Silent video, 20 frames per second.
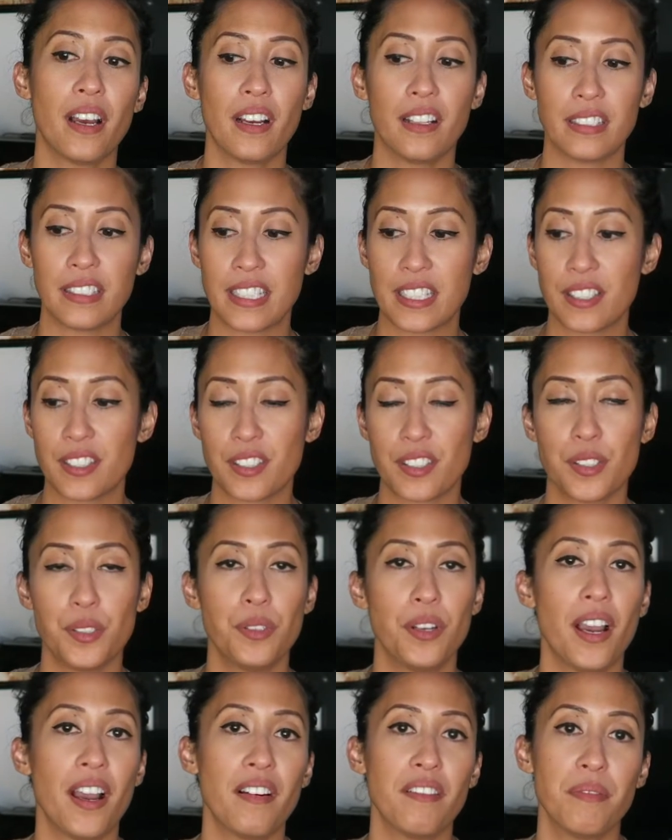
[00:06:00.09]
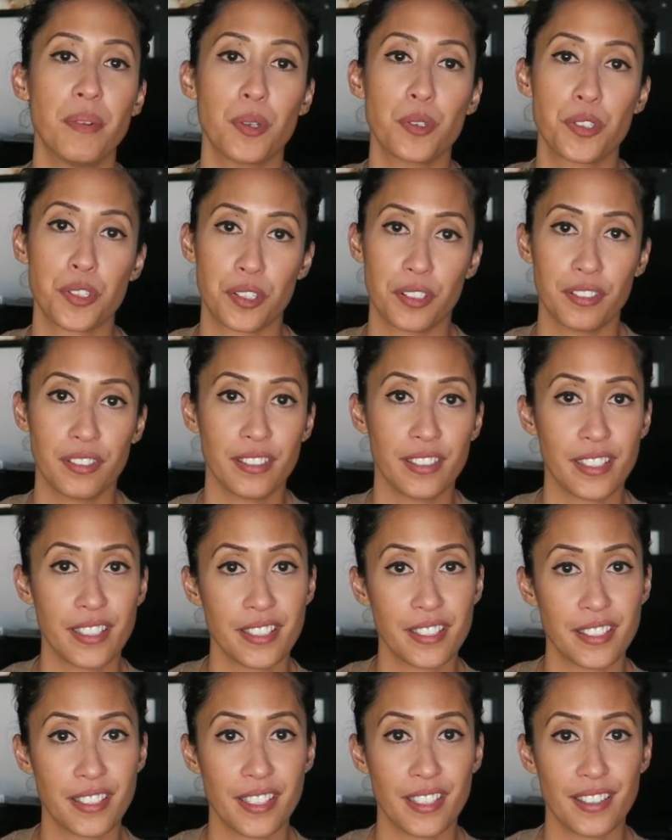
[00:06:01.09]
not least, you have most
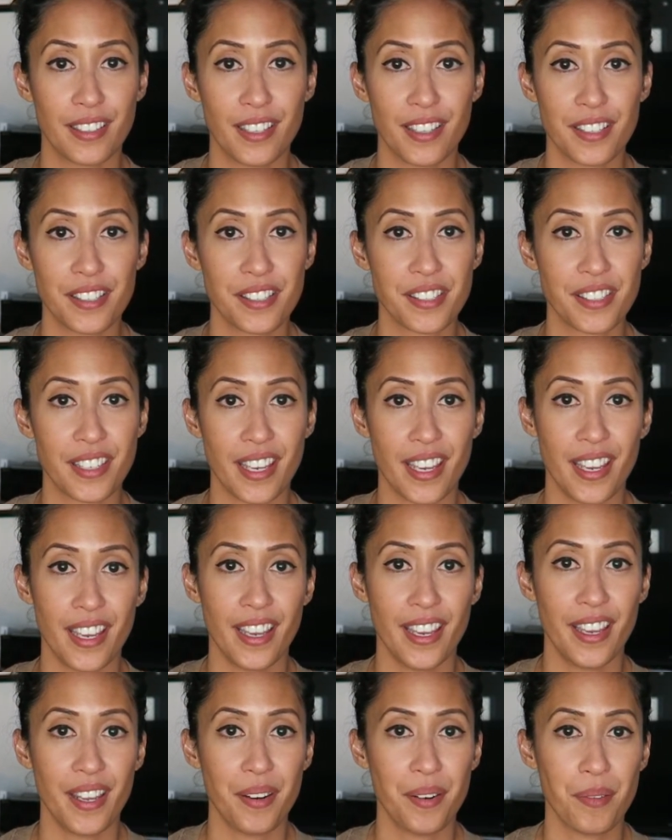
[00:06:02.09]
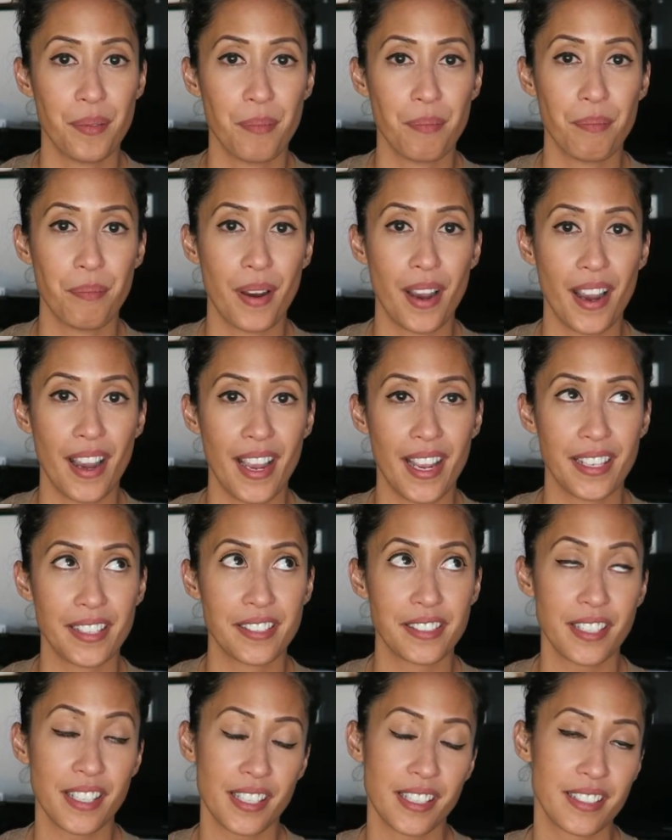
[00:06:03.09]
certainly seen this in
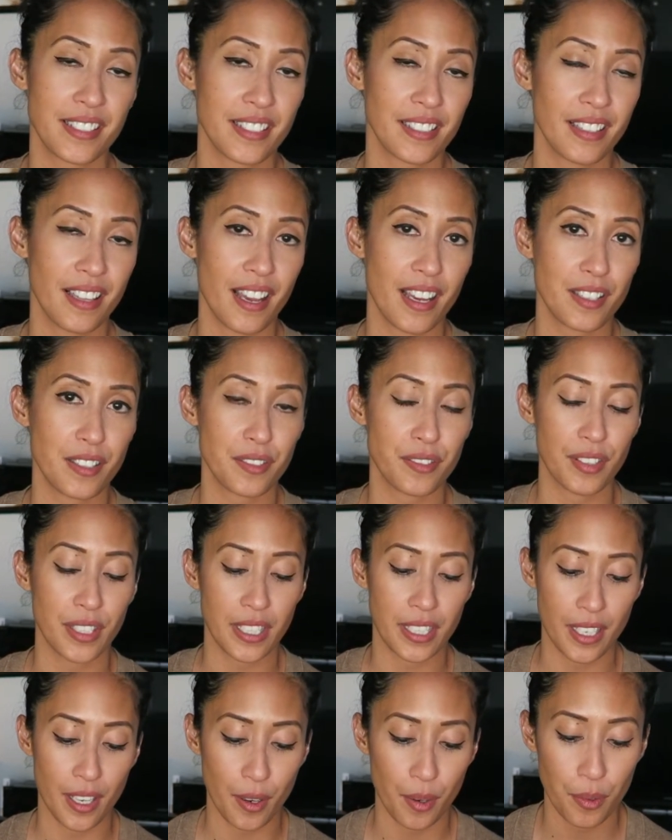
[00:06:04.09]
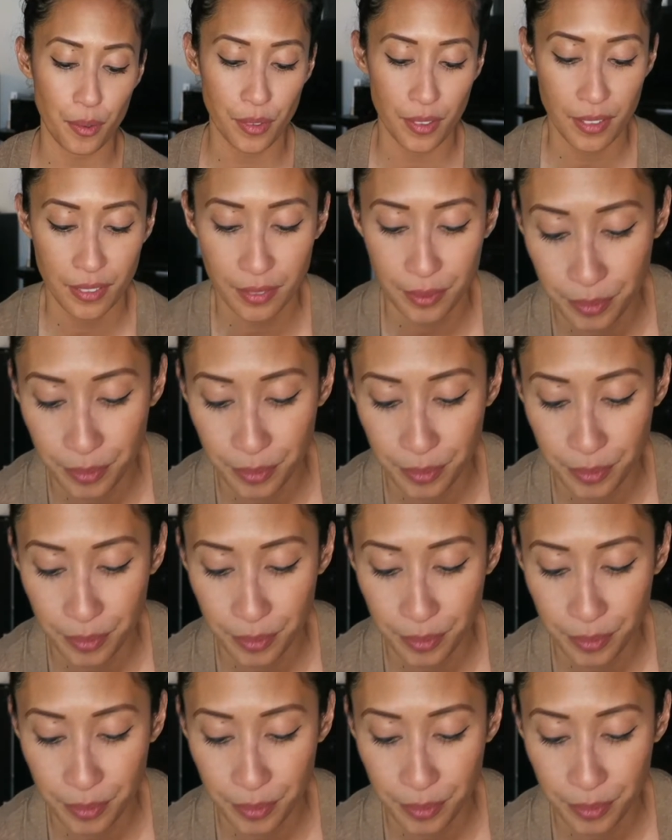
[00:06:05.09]
my second to last video,